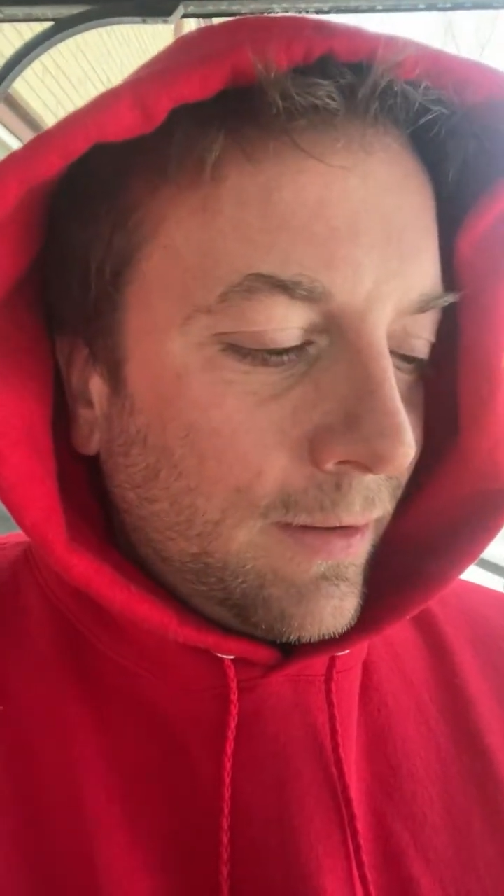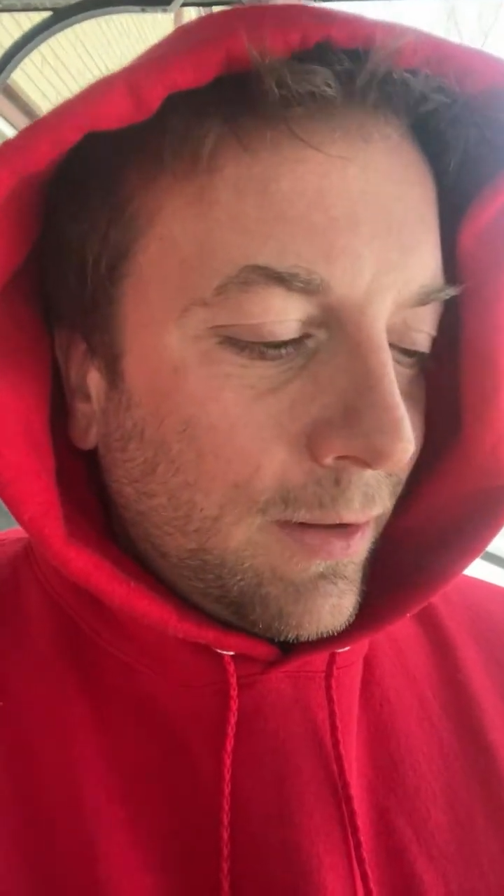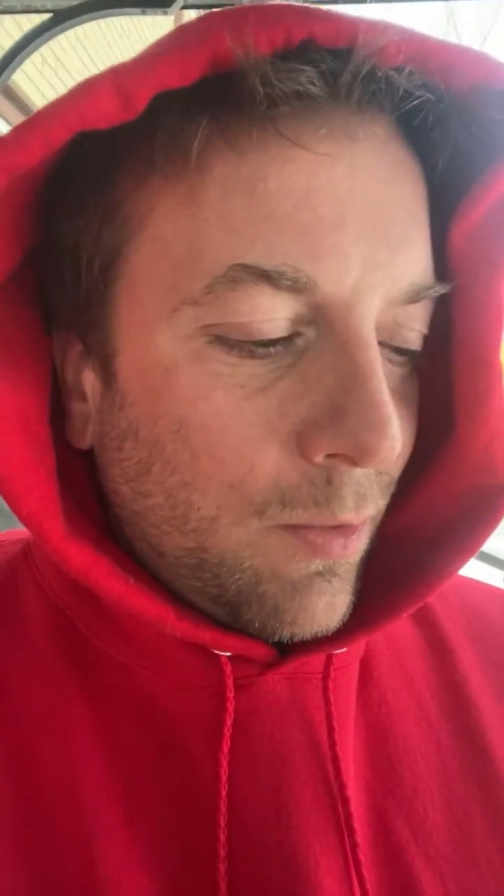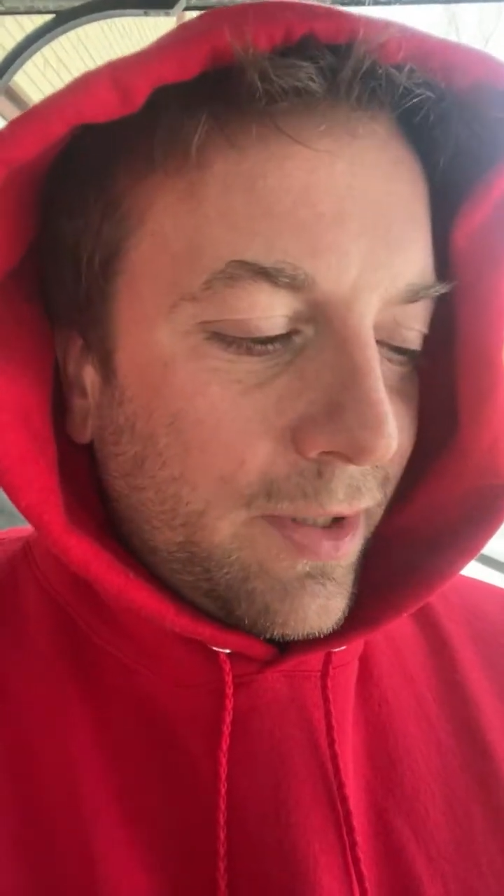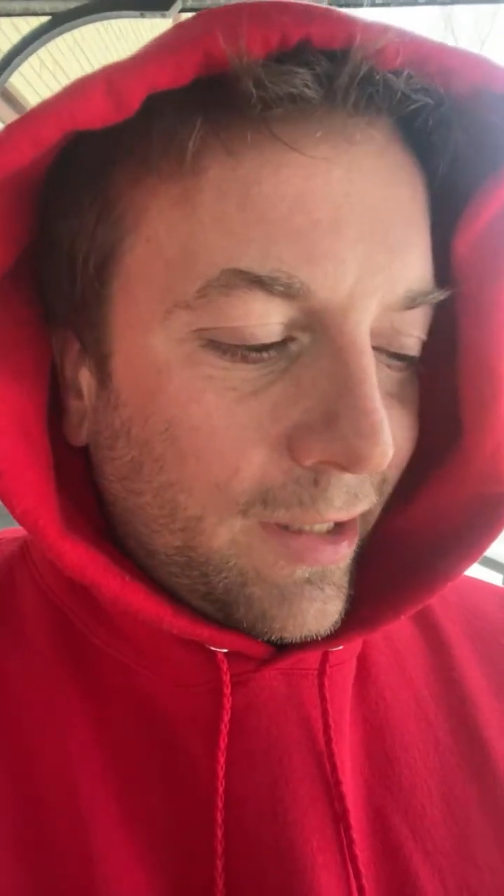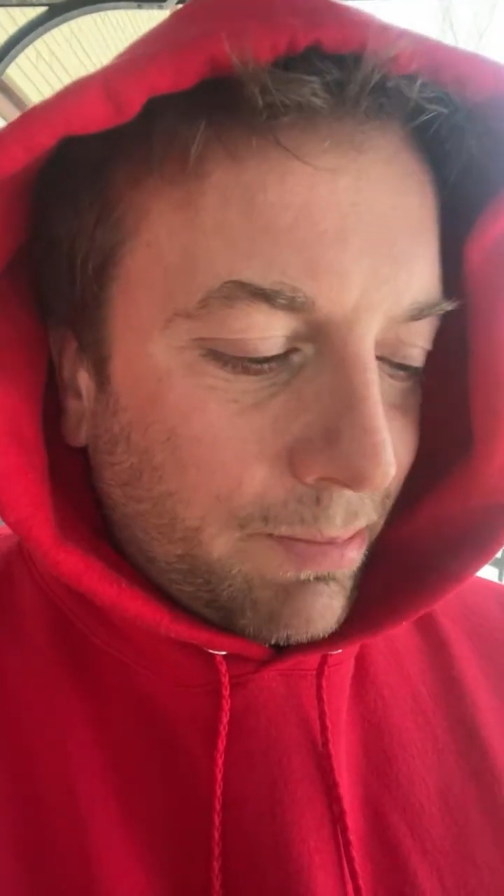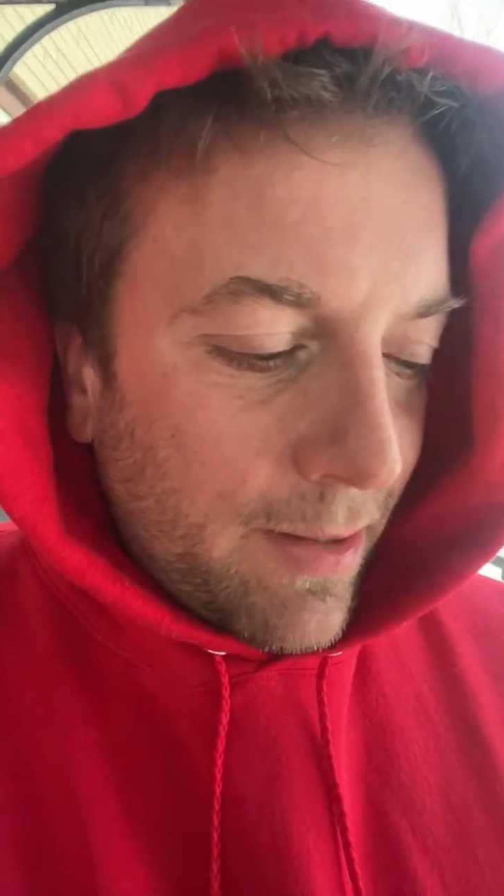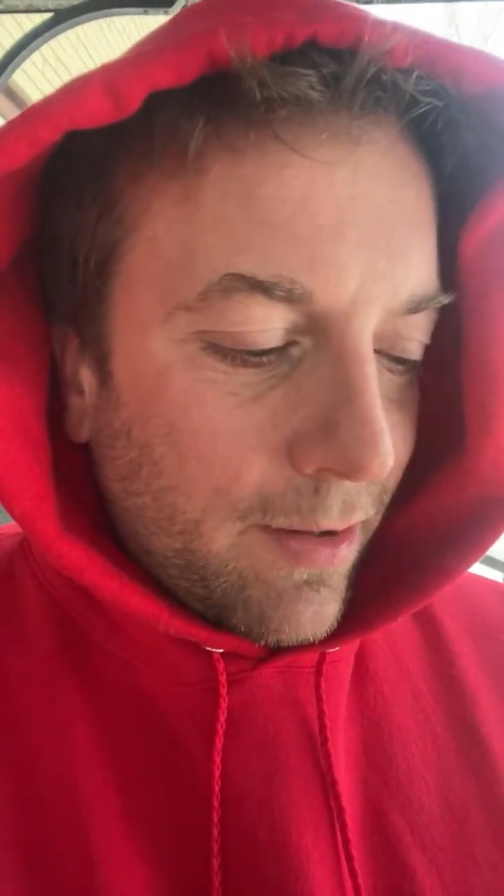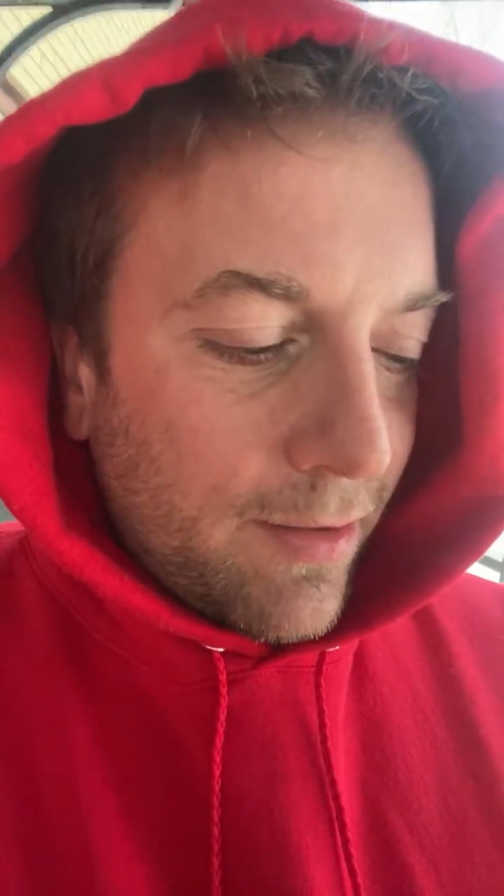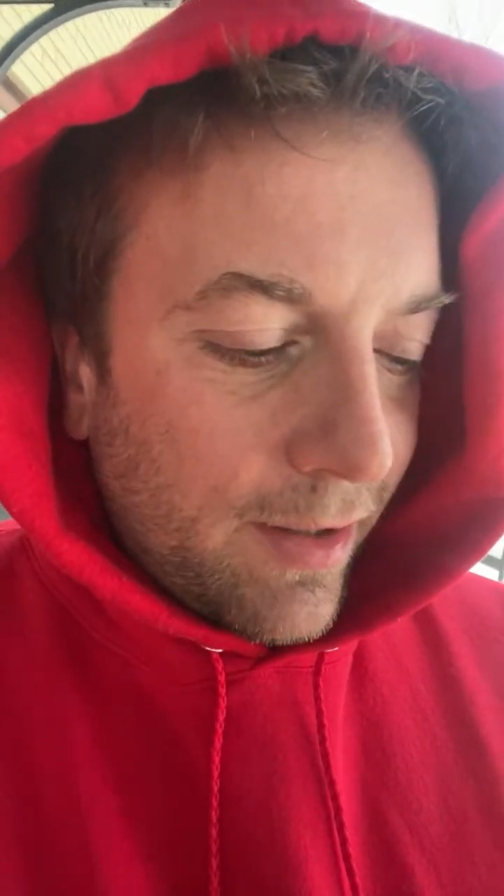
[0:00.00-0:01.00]
when he's been
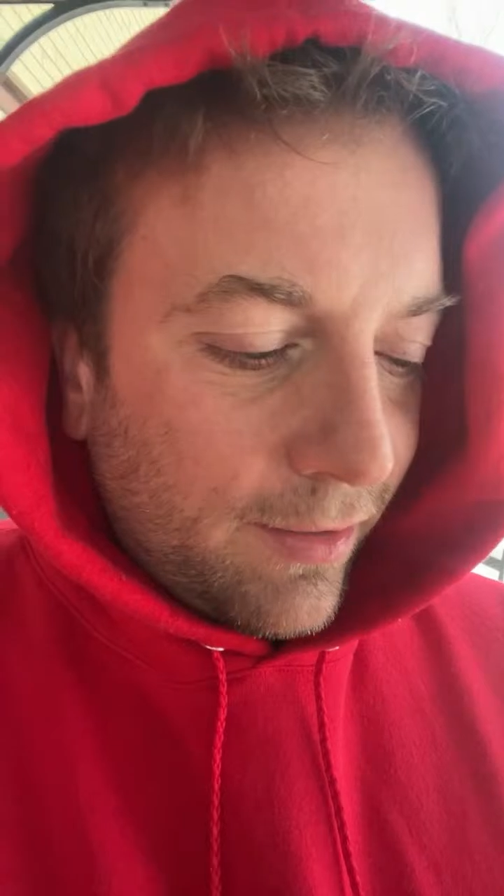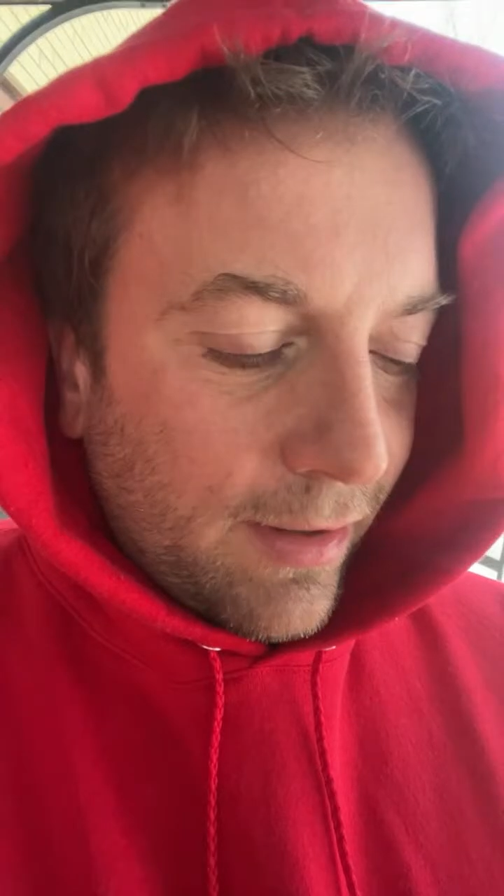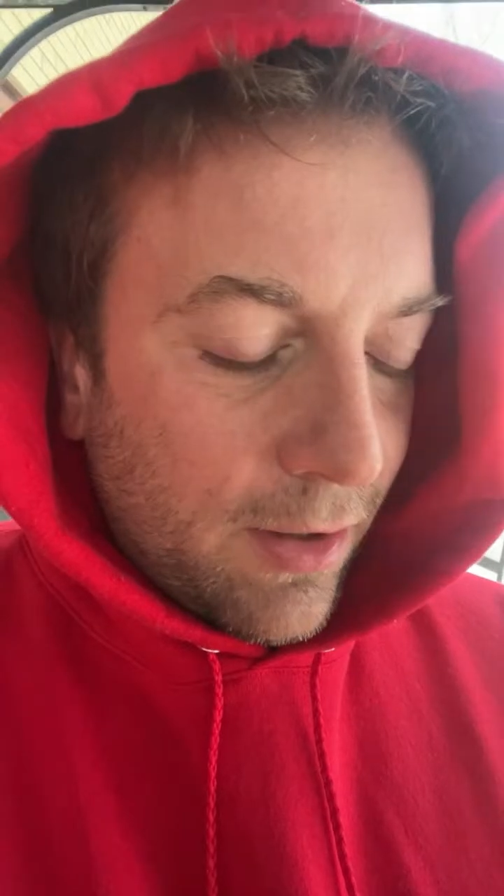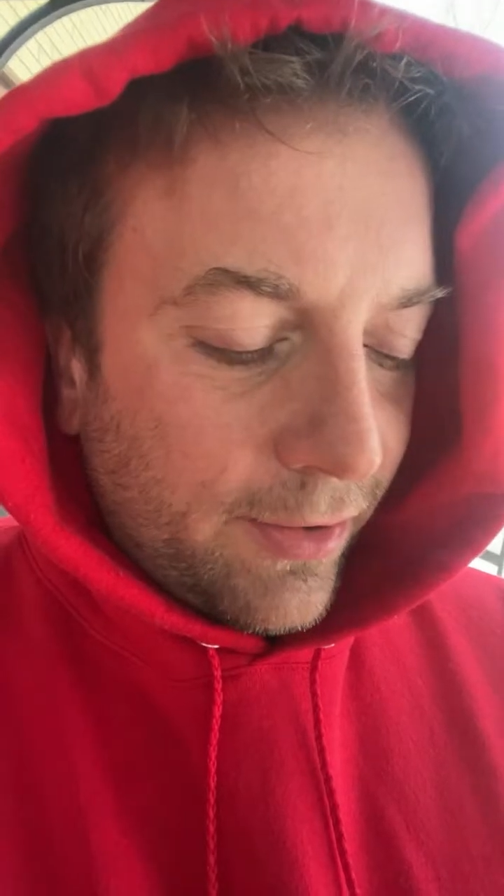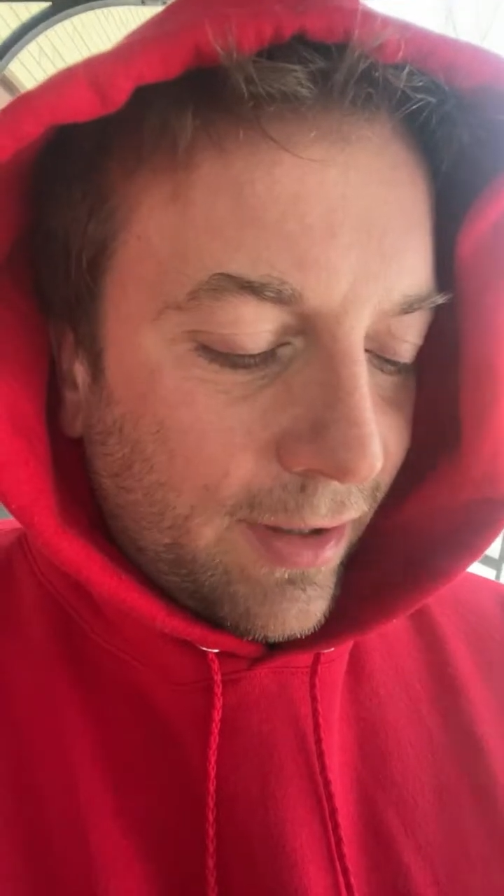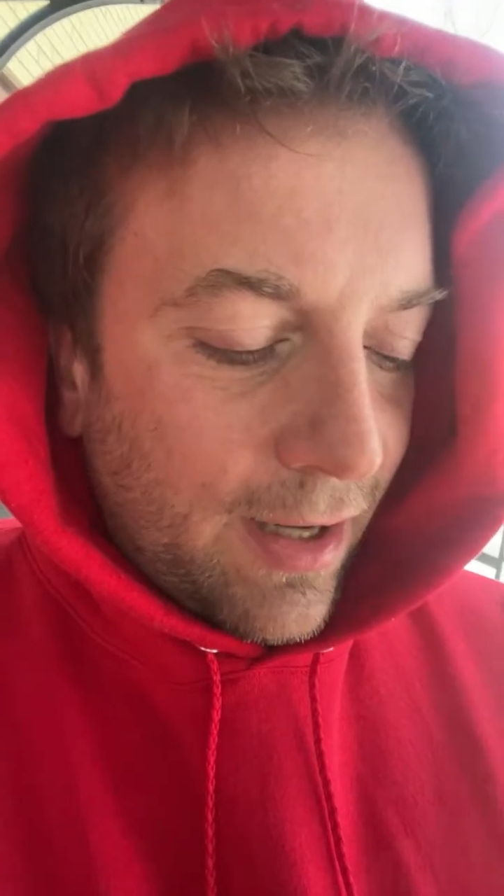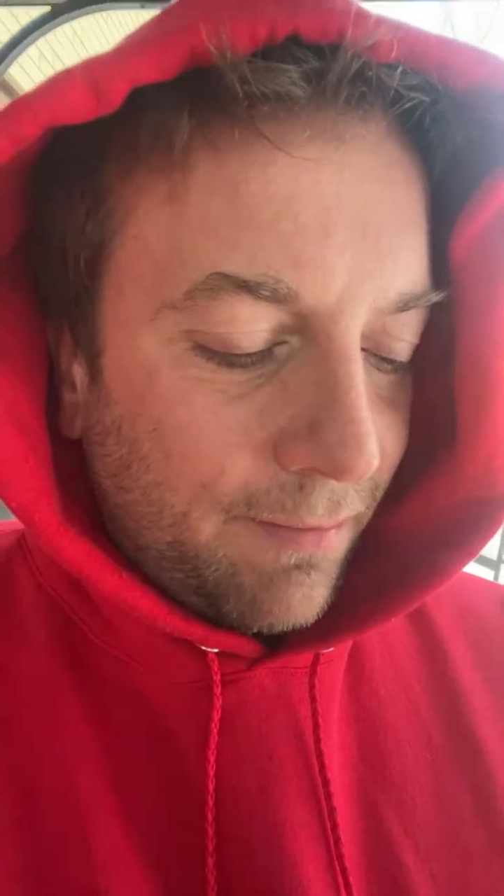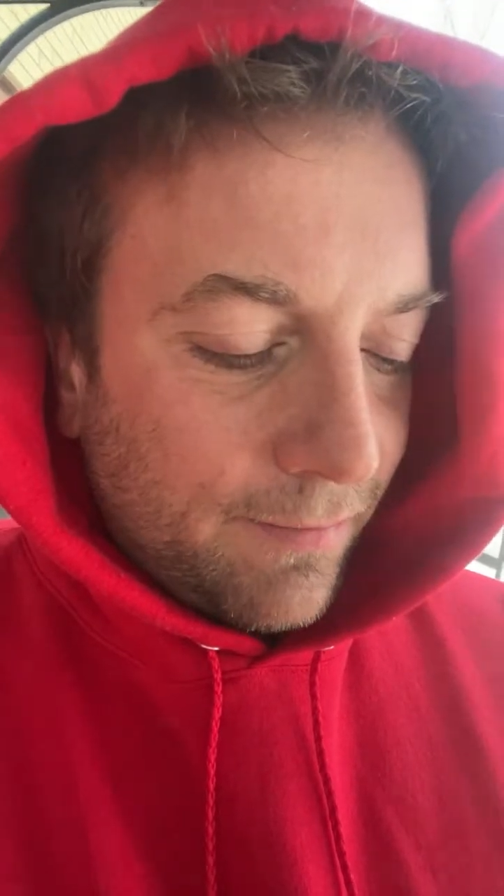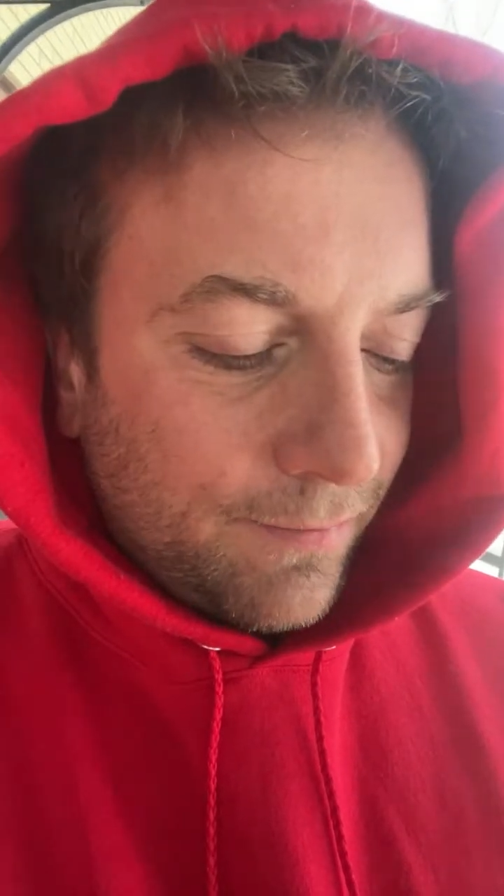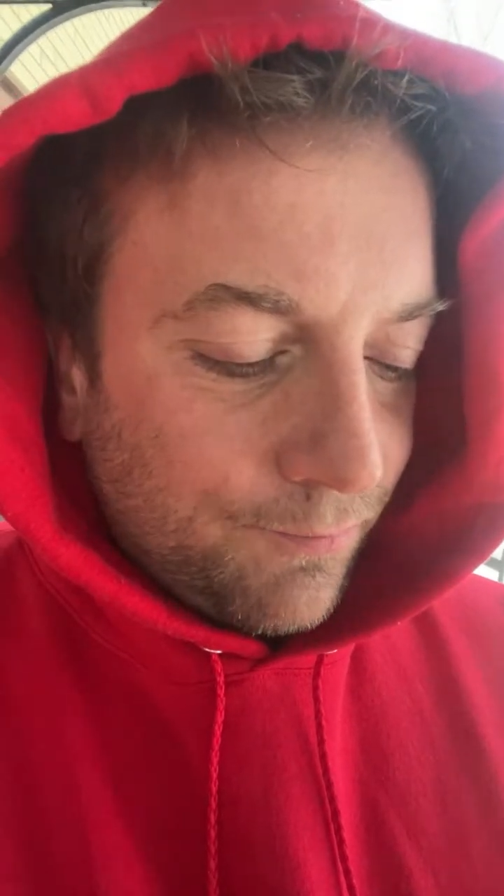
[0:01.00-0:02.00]
there the entire
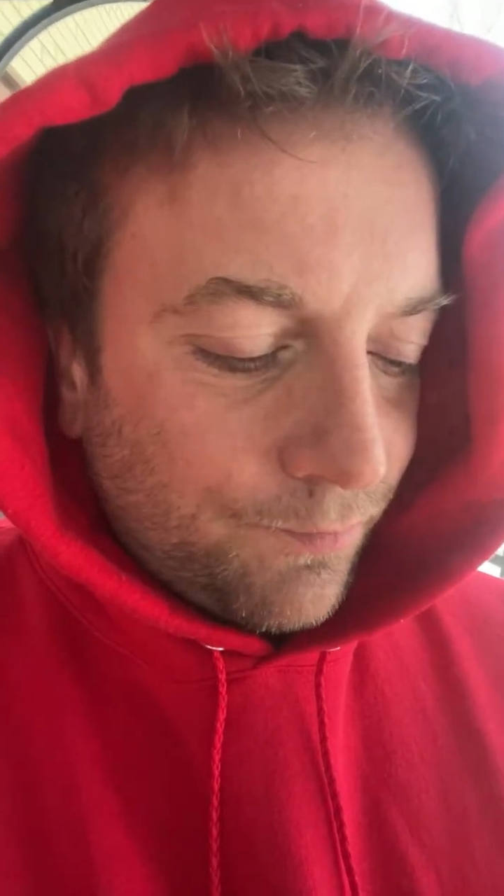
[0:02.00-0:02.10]
time.